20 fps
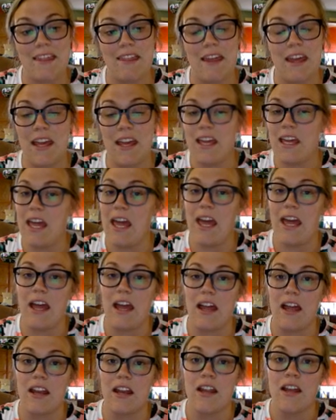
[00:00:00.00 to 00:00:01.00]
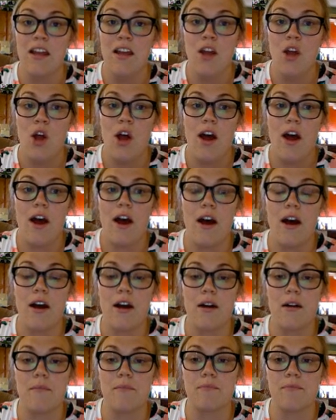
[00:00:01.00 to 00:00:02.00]
They can
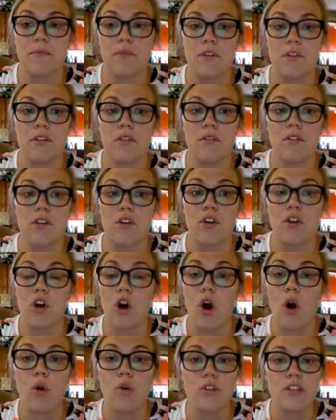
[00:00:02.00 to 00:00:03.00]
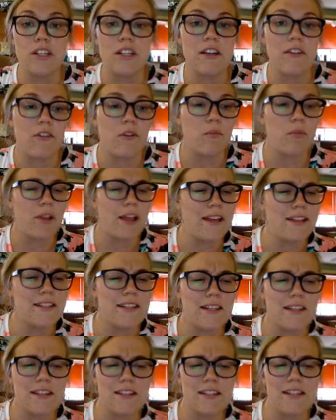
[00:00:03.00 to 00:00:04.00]
um, go to different
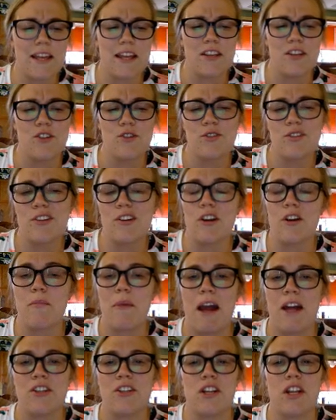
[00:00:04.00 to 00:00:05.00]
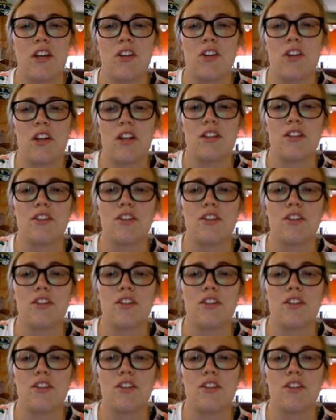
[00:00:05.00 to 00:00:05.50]
places and use their imagination.